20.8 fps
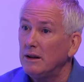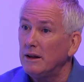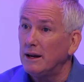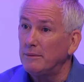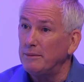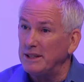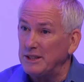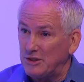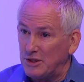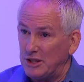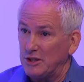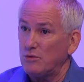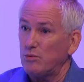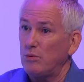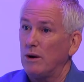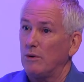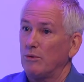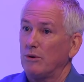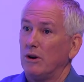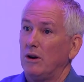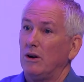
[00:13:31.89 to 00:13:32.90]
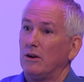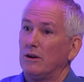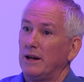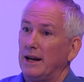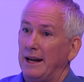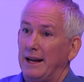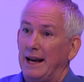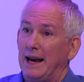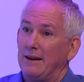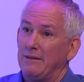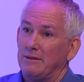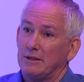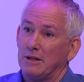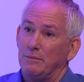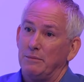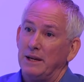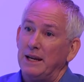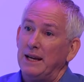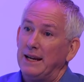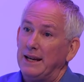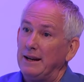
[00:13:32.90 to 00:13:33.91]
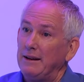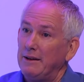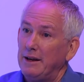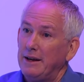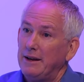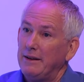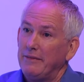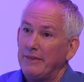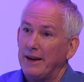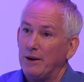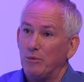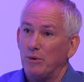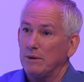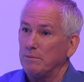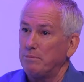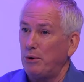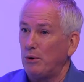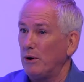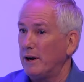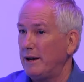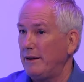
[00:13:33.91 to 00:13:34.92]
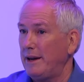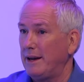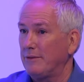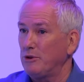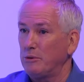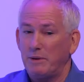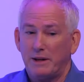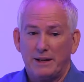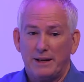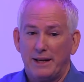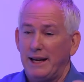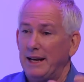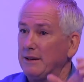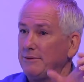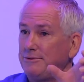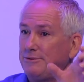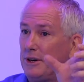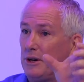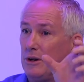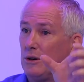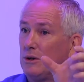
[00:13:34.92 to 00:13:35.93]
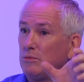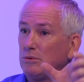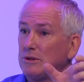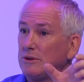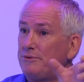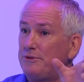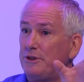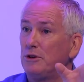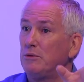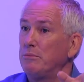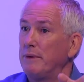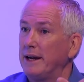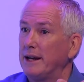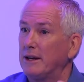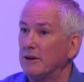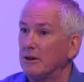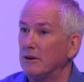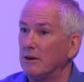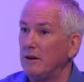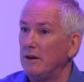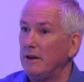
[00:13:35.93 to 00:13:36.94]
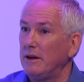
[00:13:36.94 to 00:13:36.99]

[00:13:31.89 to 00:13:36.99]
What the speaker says: I mean, is this what we're all going, and to me, at one point, everybody that had a phone was a filmmaker.